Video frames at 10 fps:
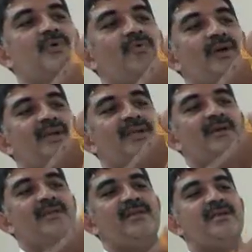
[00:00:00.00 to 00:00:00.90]

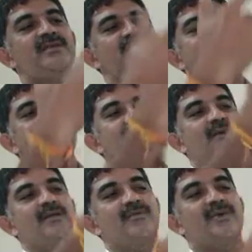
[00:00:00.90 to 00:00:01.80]

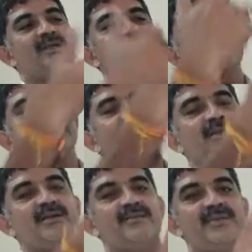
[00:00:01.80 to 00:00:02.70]
Vertical
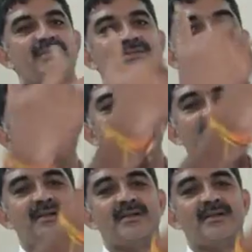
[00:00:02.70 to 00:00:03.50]
circle means it is a